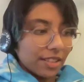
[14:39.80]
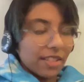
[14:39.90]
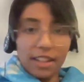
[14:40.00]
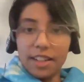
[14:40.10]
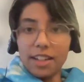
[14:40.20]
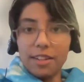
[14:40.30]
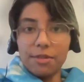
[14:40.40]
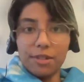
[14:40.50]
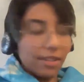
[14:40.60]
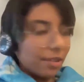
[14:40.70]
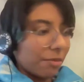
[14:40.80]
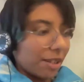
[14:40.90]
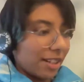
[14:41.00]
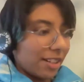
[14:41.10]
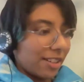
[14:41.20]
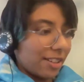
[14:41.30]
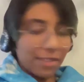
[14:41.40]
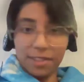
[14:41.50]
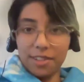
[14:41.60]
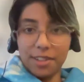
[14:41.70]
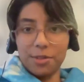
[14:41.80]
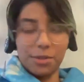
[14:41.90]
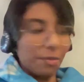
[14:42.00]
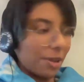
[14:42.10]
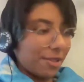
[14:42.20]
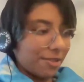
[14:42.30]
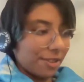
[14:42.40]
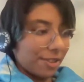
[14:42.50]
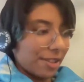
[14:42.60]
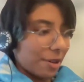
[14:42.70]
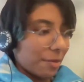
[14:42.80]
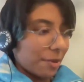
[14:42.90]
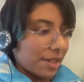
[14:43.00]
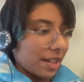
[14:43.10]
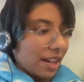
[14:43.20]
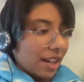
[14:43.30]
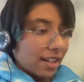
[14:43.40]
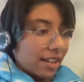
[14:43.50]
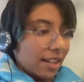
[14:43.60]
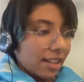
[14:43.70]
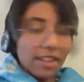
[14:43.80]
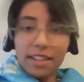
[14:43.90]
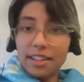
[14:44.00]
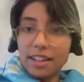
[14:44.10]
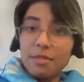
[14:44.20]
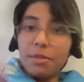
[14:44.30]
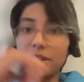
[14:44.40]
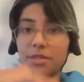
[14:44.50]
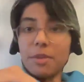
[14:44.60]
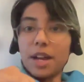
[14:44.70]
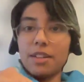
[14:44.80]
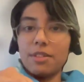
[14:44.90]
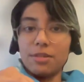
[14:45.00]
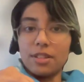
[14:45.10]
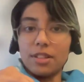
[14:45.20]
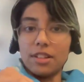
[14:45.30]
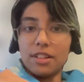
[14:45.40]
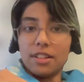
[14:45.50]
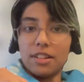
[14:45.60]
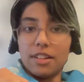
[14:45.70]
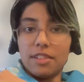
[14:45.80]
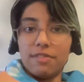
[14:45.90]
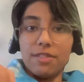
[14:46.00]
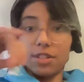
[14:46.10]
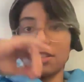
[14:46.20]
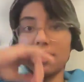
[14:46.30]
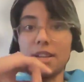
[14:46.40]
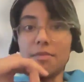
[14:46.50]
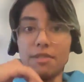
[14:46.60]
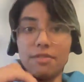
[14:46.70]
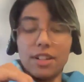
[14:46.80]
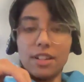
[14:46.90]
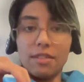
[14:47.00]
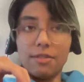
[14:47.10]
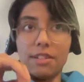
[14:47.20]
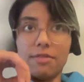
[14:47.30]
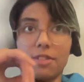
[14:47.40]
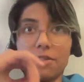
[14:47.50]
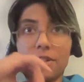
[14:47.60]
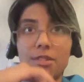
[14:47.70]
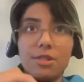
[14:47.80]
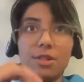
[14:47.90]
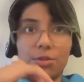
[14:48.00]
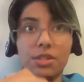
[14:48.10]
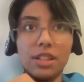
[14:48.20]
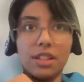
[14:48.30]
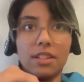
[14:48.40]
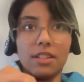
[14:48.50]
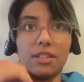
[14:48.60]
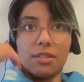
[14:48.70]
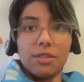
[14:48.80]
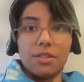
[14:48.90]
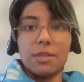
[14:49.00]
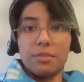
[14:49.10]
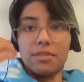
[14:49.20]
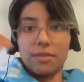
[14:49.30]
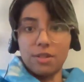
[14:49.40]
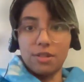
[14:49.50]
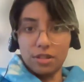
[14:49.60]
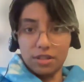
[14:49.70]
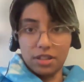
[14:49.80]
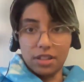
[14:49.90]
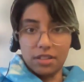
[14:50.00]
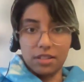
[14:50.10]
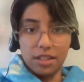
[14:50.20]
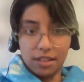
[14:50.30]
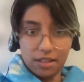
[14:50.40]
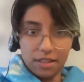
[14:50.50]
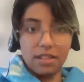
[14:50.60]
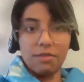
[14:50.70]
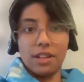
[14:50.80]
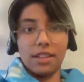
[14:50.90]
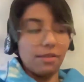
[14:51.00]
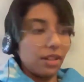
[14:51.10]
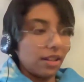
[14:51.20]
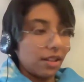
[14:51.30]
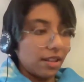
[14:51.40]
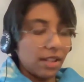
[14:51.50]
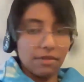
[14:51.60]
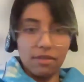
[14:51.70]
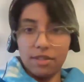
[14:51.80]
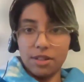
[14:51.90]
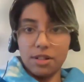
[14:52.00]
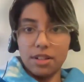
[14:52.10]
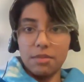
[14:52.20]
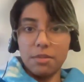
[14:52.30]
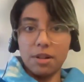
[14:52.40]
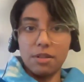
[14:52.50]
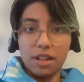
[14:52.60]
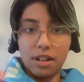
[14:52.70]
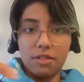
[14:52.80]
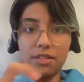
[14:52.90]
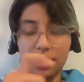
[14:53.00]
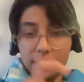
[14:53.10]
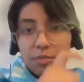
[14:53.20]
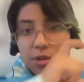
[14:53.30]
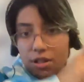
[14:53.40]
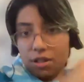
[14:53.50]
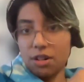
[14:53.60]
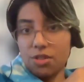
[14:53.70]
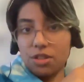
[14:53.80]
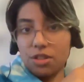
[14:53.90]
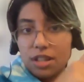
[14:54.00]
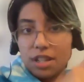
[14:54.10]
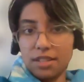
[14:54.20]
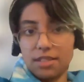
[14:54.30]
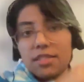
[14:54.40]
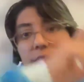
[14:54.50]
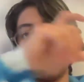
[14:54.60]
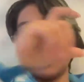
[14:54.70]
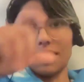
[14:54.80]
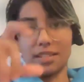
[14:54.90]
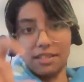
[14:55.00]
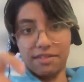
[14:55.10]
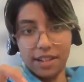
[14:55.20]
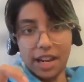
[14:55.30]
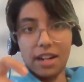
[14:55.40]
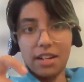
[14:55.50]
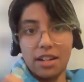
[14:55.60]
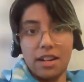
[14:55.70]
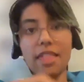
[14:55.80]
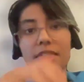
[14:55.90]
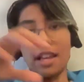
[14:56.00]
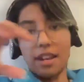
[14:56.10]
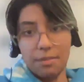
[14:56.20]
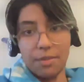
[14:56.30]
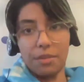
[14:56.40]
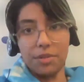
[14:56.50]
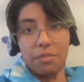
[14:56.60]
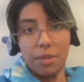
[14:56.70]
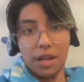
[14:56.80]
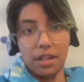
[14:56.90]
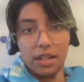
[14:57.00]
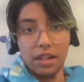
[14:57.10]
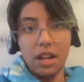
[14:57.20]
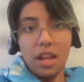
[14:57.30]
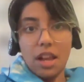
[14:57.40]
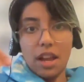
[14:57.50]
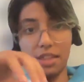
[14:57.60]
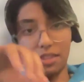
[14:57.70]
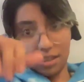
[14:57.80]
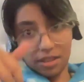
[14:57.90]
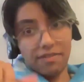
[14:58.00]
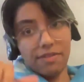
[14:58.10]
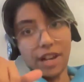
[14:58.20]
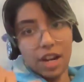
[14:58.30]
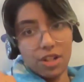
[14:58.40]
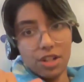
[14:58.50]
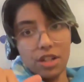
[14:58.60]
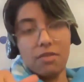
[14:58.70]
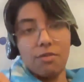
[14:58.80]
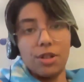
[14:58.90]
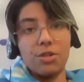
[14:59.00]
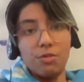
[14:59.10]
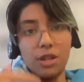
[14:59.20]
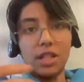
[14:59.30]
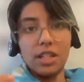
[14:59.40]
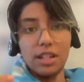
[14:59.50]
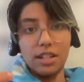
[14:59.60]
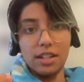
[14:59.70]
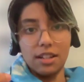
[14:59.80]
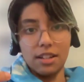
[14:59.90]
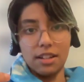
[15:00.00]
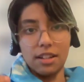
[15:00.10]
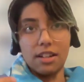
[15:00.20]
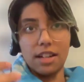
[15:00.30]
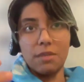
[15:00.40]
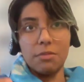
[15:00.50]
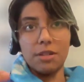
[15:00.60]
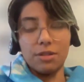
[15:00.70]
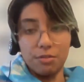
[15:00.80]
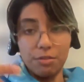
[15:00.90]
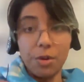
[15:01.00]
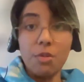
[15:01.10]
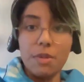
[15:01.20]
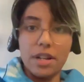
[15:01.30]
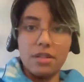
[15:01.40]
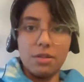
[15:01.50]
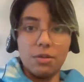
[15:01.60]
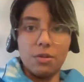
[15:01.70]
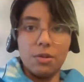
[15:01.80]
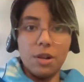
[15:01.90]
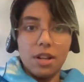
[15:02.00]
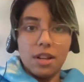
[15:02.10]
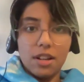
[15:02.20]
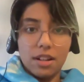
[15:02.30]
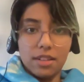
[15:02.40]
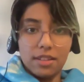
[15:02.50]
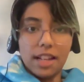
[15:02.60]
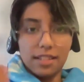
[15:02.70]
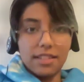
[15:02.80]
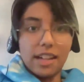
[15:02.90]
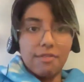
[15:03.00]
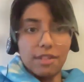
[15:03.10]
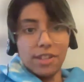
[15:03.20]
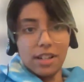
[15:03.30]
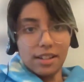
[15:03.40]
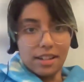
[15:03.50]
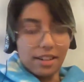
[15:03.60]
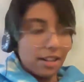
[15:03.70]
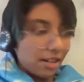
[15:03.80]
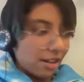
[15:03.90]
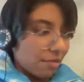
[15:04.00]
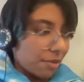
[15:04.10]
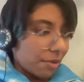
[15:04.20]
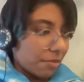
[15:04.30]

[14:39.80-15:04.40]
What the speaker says: Yes, I would completely agree with you. Thank you so much for that comment. And I think it kind of brings back to the first time when we were introducing the concept of consciousness in the Advaita Vedanta, that we were talking about how there's pure consciousness, something gets reflected and then it becomes empirical. And this reflection, which we are able to probe into, that's the level we are at right now,